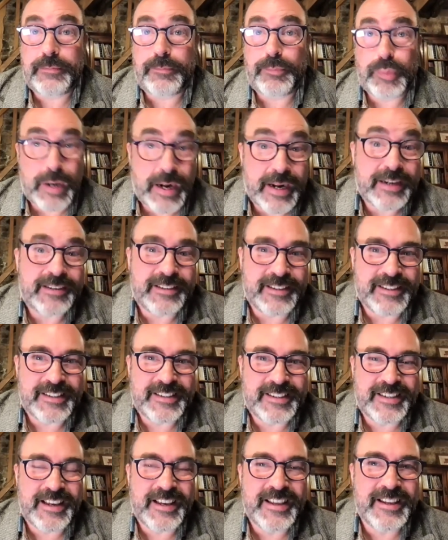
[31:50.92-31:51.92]

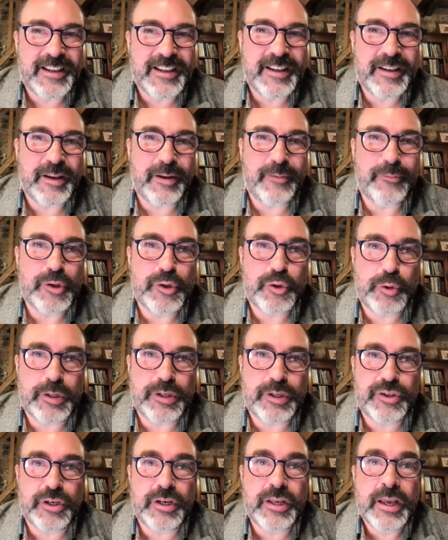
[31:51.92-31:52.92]
practice of the
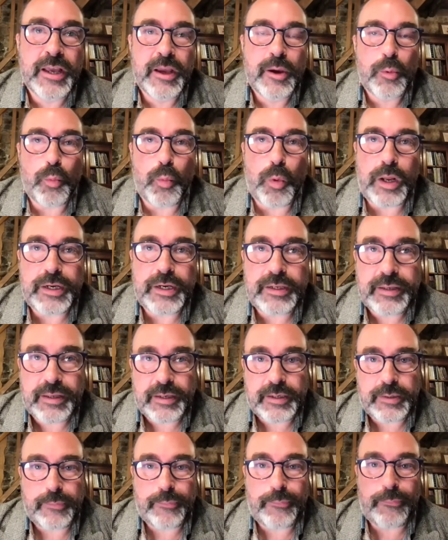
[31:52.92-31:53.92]
tradition. One
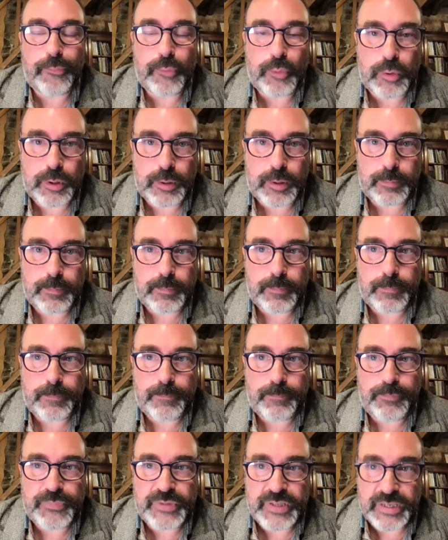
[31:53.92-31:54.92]
can inform
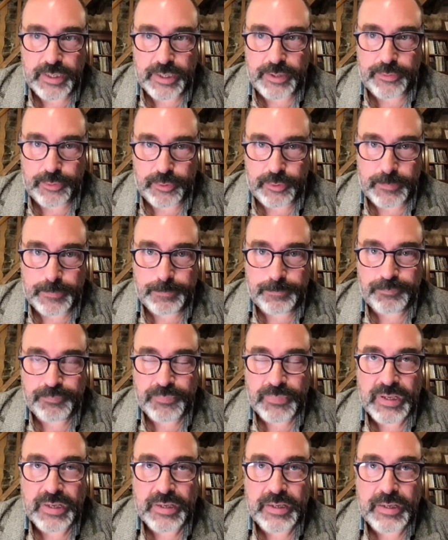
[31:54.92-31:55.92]
the other,
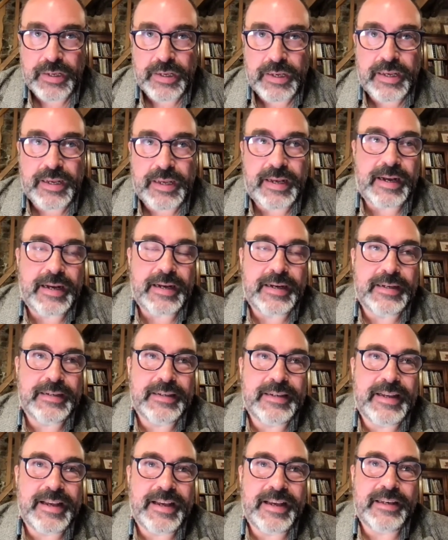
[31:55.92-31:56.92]

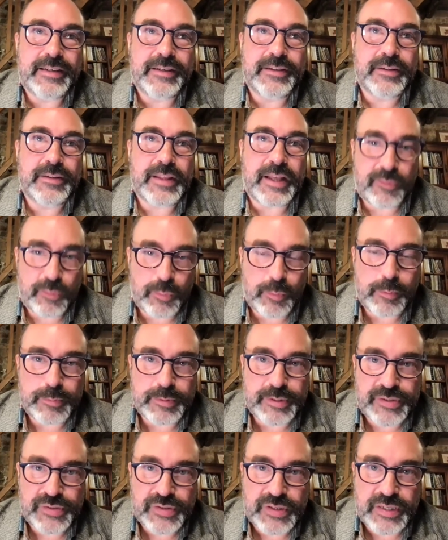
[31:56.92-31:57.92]
and that's what
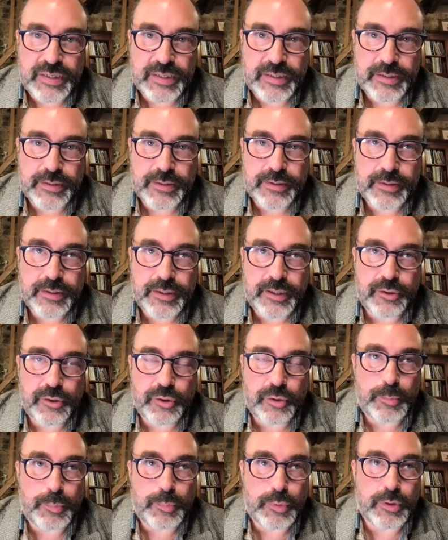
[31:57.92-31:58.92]
we see in
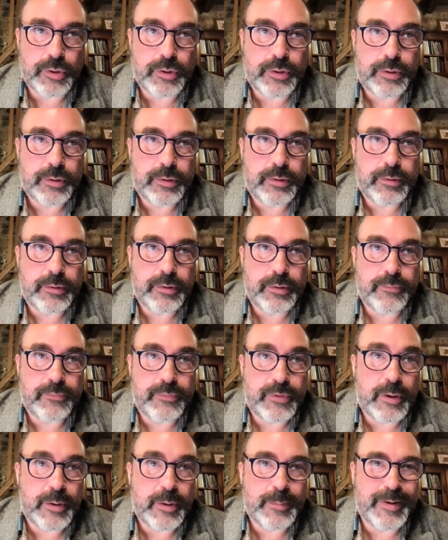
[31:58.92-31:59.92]
your book
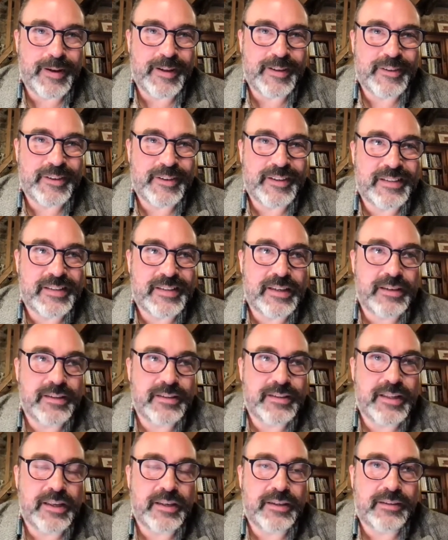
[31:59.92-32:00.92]
very much
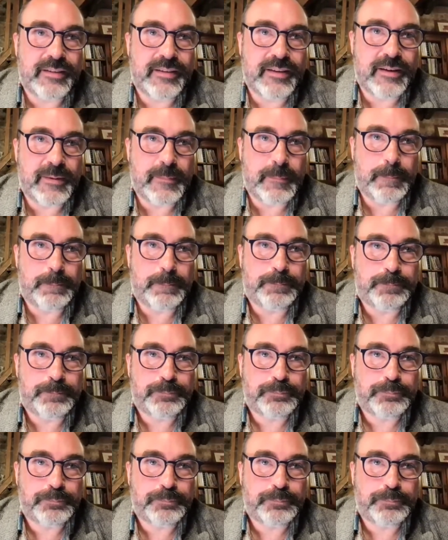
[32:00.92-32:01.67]
is that